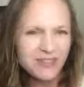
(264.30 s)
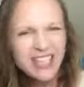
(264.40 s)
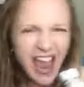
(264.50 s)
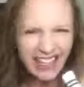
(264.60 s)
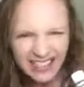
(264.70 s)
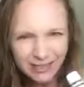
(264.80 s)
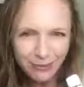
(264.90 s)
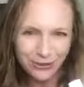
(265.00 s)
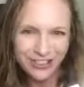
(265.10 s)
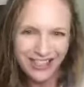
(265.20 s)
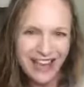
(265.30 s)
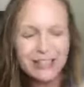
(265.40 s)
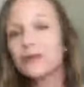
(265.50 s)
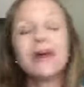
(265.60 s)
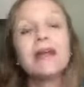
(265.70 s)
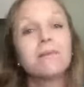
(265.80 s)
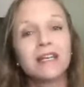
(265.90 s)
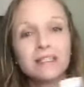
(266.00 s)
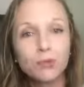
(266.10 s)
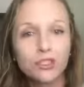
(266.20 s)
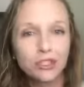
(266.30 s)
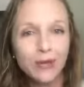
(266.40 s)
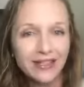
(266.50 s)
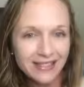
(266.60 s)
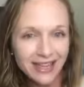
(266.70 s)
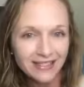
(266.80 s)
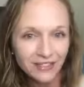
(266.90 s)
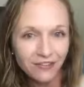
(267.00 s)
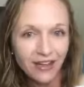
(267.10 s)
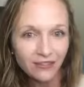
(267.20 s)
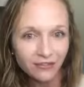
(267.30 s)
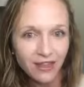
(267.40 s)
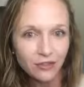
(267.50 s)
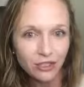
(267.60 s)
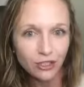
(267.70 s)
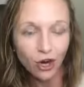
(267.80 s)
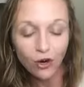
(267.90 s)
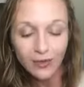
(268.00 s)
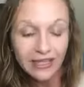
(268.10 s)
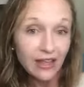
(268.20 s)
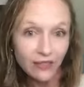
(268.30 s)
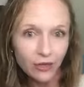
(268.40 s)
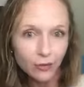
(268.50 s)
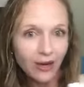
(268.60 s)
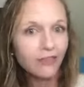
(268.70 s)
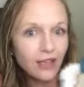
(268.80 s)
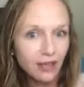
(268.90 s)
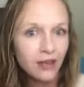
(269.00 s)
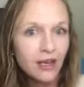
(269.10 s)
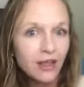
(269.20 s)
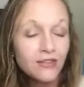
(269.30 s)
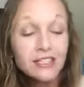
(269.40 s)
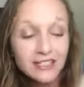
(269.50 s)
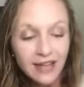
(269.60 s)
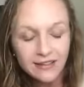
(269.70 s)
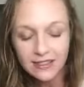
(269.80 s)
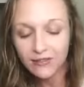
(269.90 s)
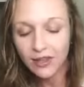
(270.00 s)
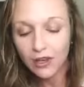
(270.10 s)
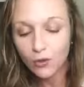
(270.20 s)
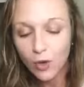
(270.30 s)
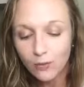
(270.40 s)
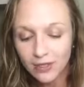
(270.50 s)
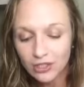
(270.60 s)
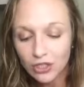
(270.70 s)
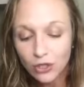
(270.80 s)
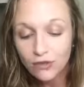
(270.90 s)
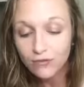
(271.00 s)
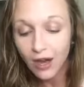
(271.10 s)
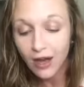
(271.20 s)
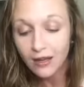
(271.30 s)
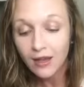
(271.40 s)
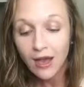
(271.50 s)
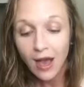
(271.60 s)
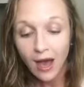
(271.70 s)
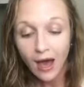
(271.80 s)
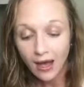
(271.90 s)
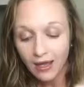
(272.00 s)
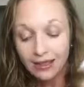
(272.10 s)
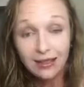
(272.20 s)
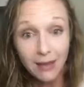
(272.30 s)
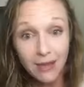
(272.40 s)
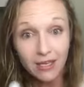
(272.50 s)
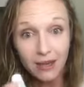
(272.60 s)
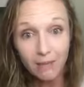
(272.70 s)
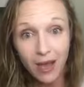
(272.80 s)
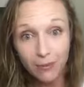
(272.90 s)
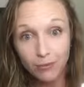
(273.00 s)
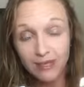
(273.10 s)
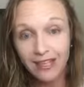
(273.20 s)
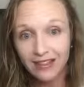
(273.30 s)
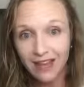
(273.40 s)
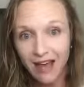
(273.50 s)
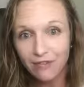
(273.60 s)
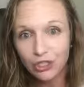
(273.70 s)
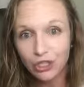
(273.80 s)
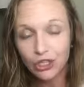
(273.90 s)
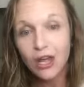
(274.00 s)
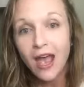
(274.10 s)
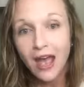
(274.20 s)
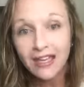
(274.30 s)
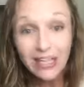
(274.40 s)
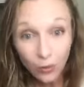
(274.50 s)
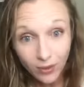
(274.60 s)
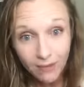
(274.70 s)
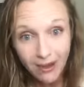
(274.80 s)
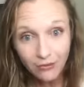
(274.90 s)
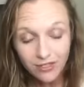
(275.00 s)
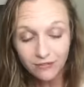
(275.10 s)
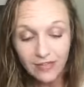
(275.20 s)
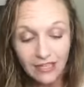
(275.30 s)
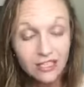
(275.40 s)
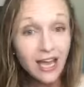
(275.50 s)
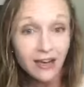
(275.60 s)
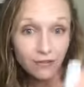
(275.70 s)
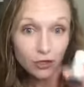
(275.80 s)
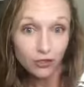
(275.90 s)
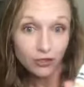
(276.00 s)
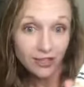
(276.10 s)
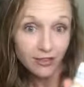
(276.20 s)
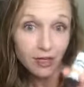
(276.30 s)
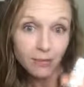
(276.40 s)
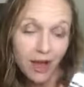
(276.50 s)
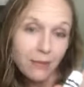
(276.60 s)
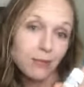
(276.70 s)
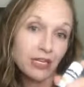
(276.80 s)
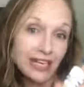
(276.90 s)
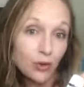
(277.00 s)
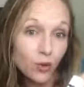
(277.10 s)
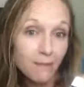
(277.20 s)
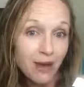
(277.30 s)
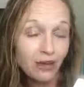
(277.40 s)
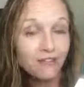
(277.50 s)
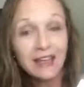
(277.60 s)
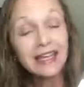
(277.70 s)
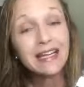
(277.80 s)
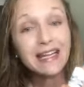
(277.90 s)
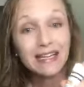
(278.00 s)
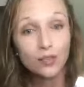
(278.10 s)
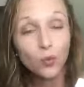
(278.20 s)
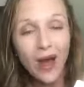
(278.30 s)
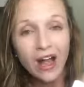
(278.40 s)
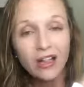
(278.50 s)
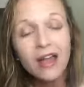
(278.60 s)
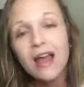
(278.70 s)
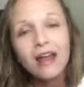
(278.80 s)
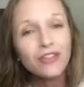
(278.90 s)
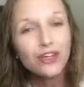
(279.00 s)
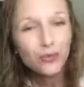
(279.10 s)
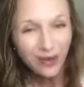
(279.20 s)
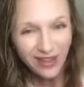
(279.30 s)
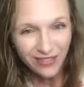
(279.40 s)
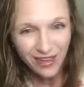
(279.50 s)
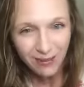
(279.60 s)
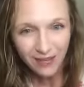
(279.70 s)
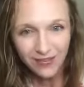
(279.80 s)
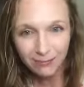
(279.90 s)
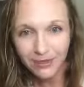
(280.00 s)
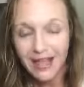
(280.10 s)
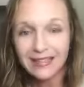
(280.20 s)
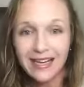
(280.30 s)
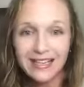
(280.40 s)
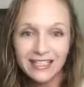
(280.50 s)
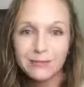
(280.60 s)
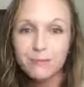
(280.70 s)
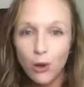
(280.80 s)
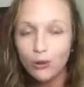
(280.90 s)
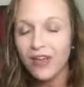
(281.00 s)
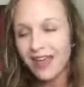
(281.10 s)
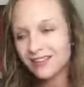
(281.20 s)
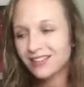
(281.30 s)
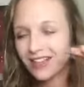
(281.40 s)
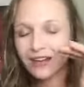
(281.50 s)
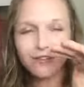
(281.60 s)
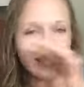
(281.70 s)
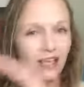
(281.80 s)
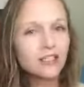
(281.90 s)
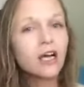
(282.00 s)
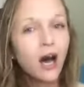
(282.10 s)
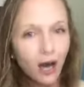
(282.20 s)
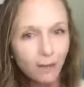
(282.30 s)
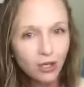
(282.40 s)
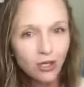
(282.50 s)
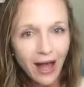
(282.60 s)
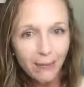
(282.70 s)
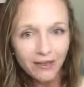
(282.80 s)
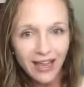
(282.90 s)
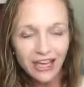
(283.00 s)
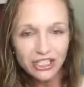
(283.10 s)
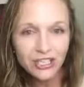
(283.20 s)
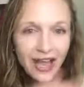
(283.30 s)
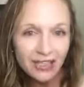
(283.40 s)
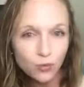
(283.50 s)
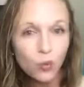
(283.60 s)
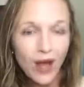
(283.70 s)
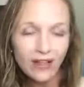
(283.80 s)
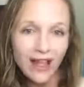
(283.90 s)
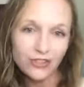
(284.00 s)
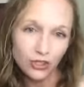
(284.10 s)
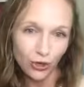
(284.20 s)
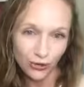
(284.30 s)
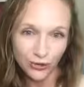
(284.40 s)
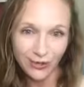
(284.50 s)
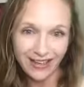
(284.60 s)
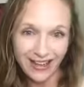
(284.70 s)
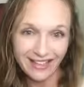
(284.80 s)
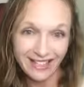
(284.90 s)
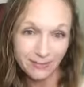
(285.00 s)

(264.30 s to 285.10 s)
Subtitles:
taste per se to it, but it's more to intensify the flavors that are already in there, right? The scents and the aromas. So you've got lemon, peppermint, and lavender, equal amounts of each, and if you're using the copaiba, put equal amount of it in as well. The great thing about this blend is both a kind of like a topical application as well as you're also going to